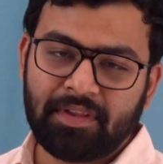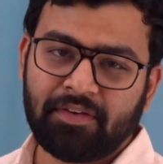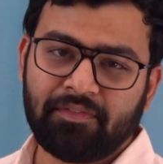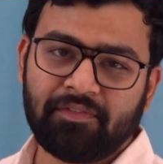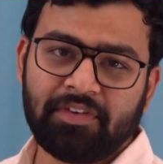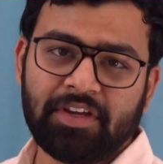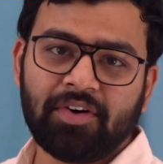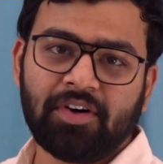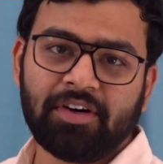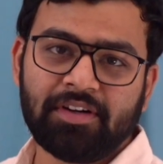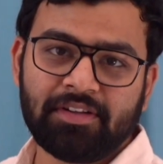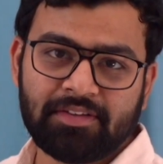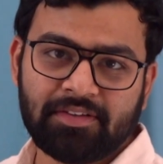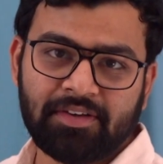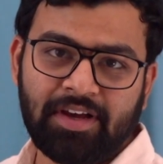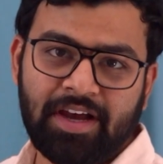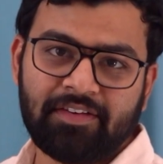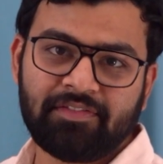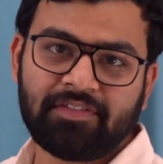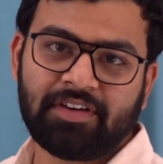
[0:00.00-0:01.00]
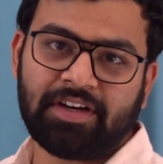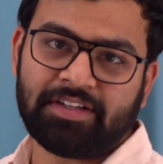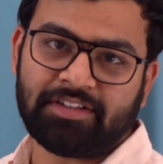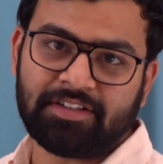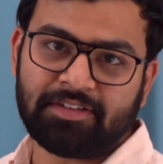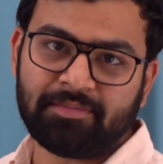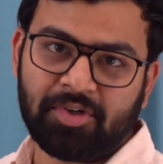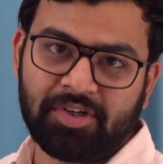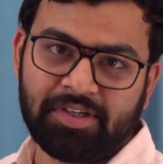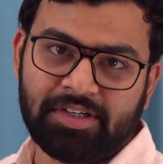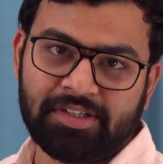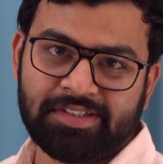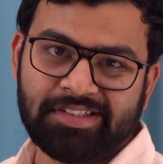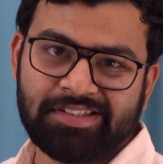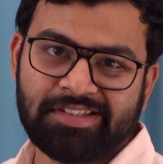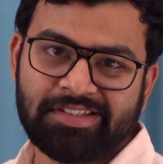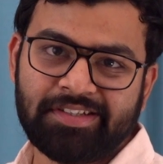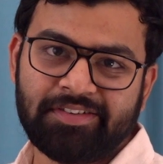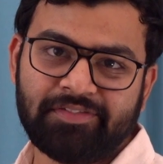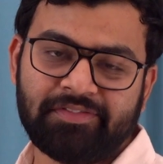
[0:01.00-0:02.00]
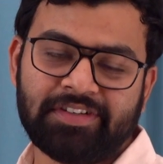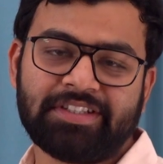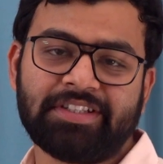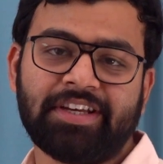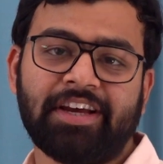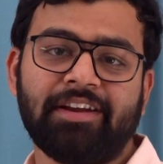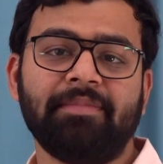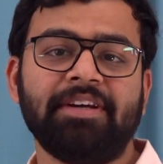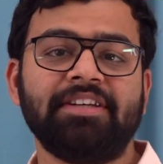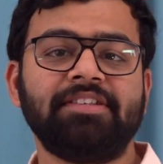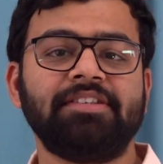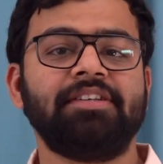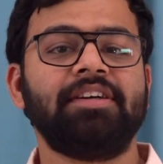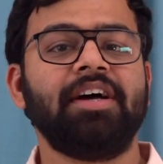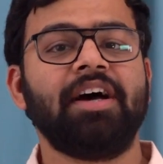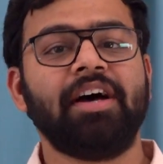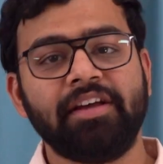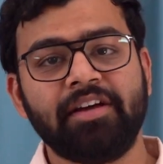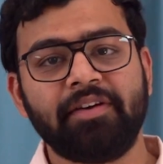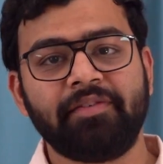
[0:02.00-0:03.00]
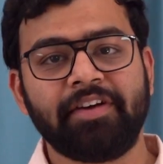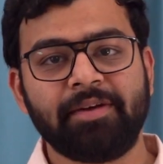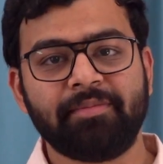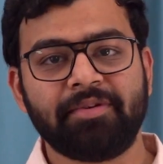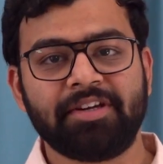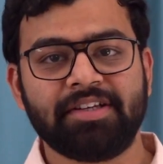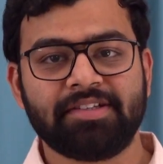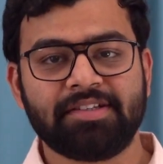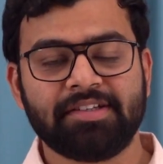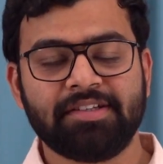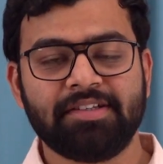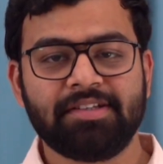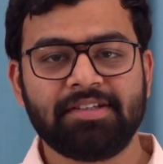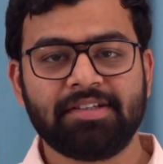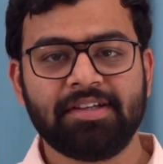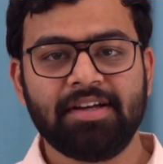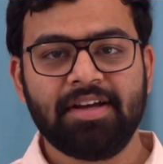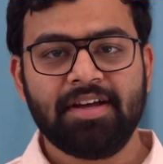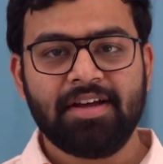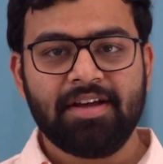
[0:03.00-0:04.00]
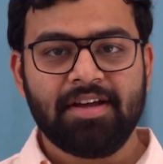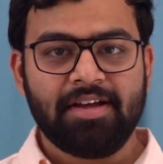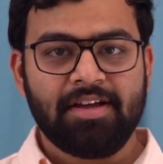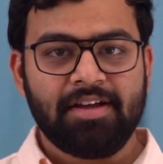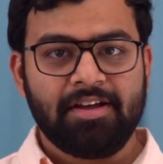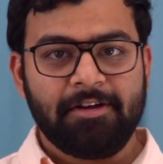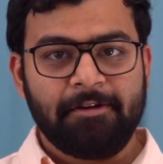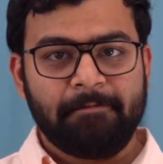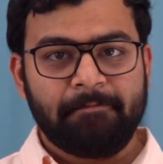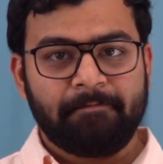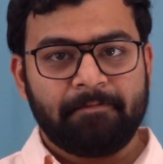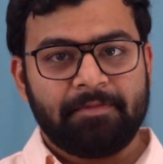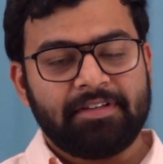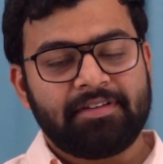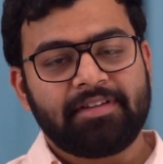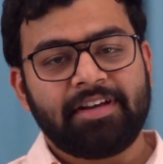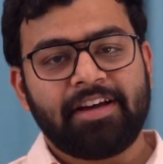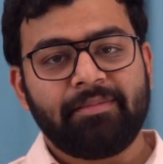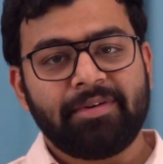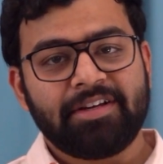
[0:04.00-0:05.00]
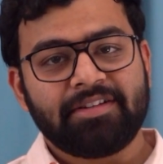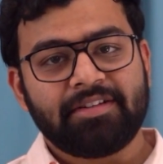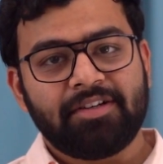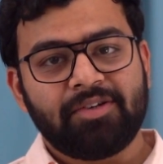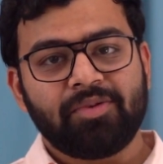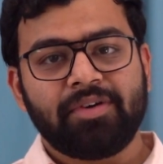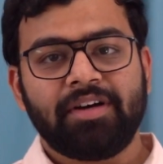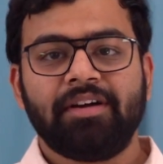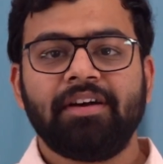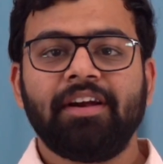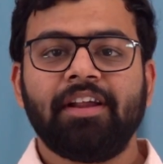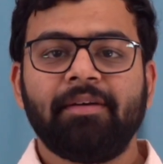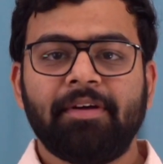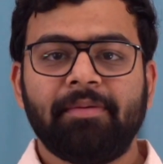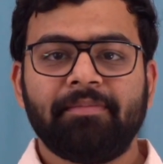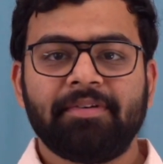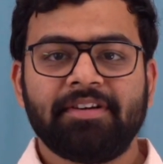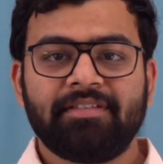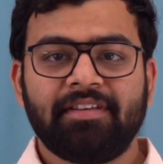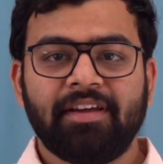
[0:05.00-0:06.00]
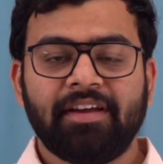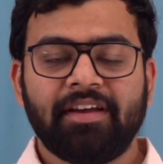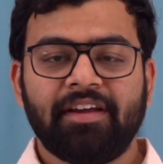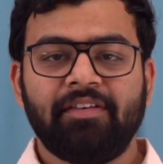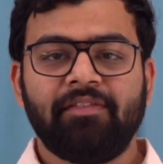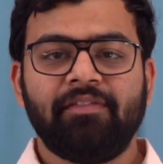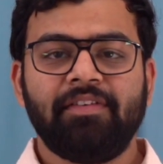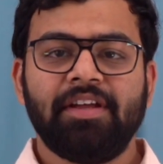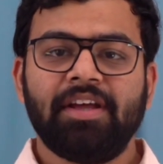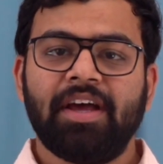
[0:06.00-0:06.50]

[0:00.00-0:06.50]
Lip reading: We also have other models which can measure higher vibrations. This can measure 200 mm per second. We